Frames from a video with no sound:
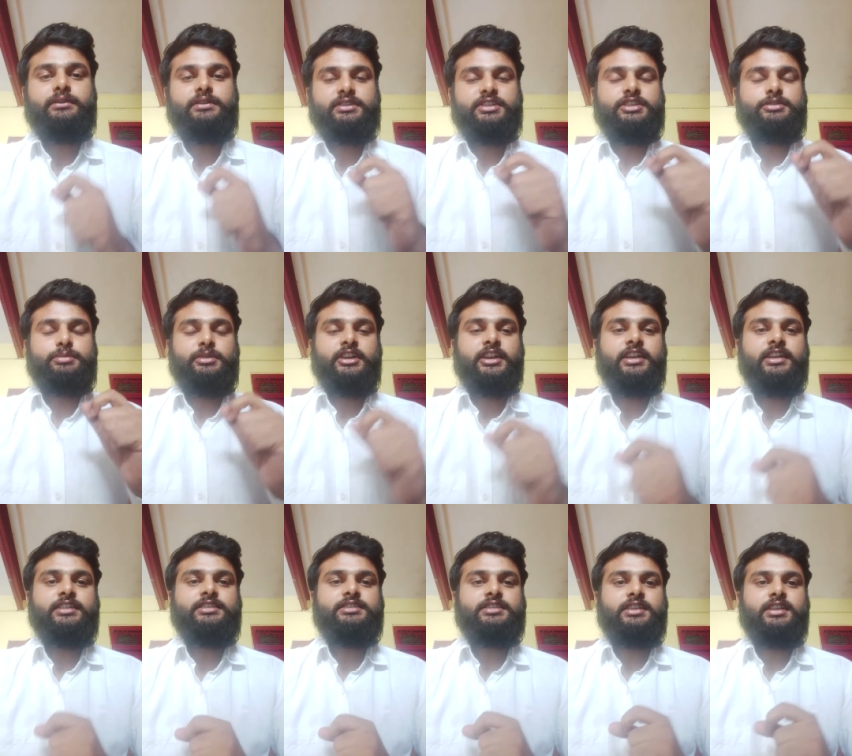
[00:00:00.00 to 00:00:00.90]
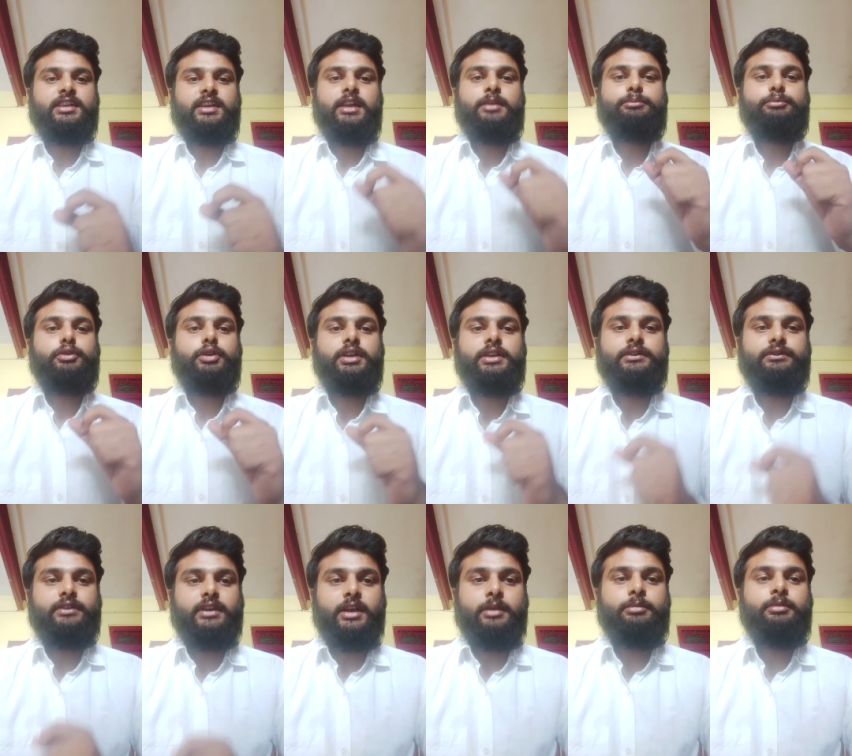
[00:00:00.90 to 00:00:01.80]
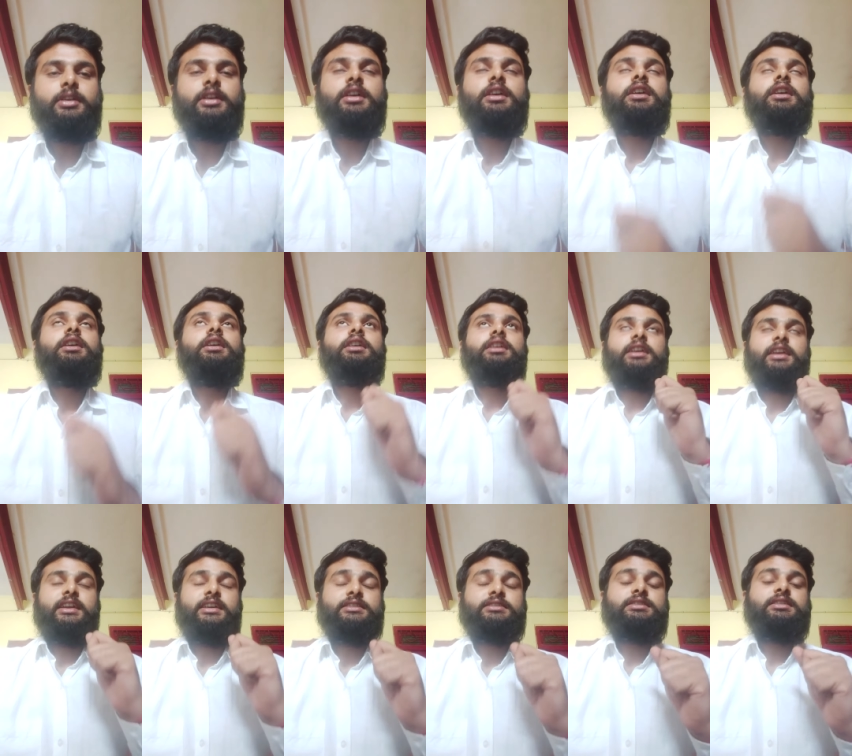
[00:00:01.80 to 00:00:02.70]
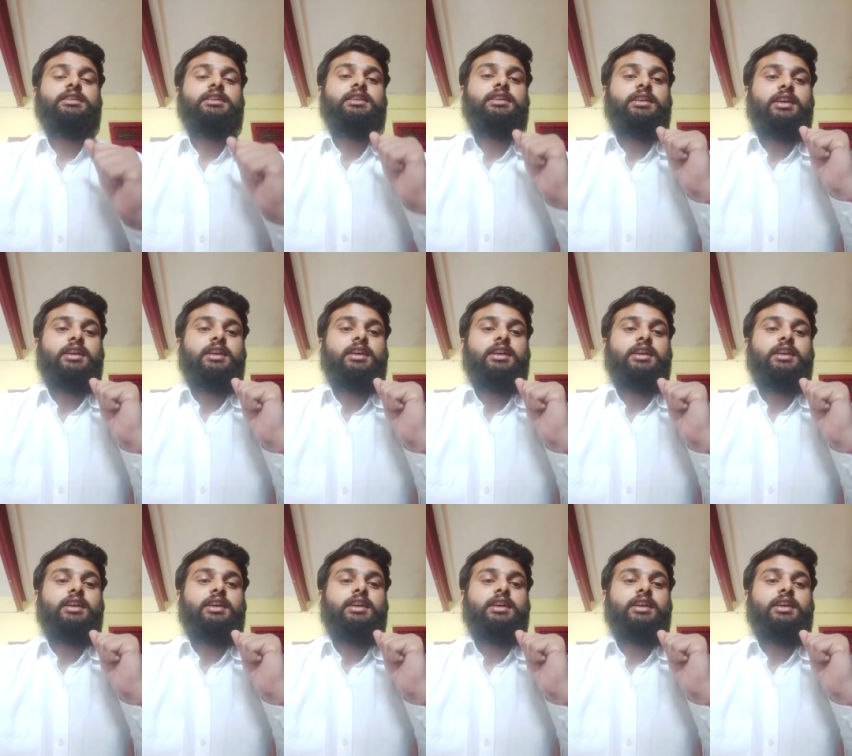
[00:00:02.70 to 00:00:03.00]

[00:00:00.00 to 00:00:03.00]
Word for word: versus Patel Engineering and Polyfab case,